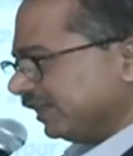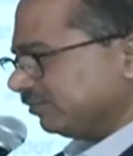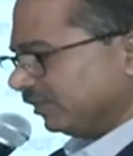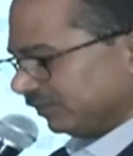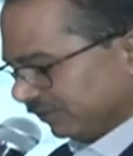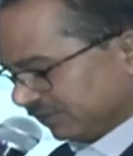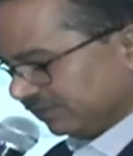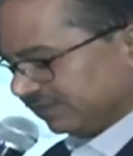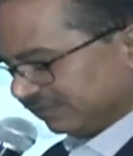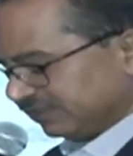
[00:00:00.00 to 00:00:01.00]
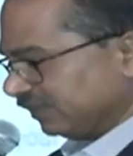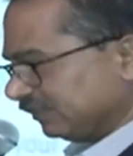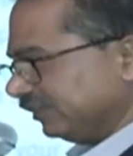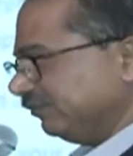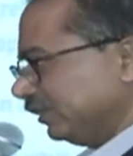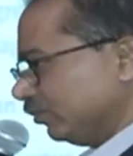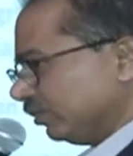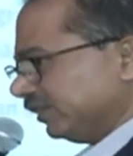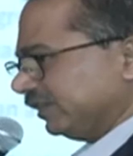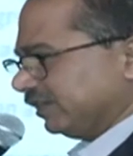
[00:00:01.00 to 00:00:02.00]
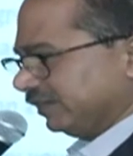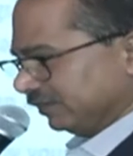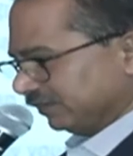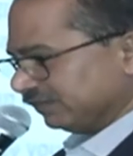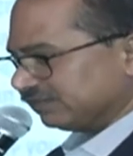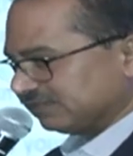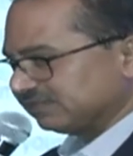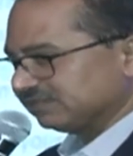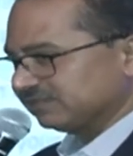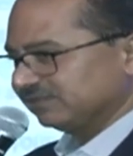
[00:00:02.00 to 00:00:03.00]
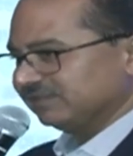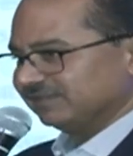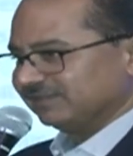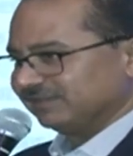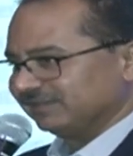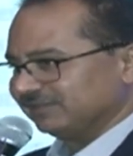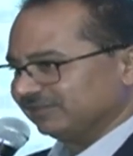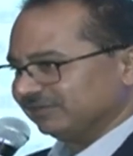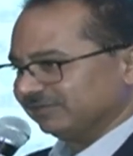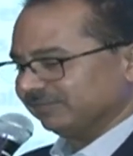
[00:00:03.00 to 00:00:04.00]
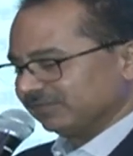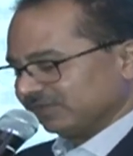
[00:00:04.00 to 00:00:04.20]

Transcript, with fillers: that, but within this industry, we do take high risks. And um,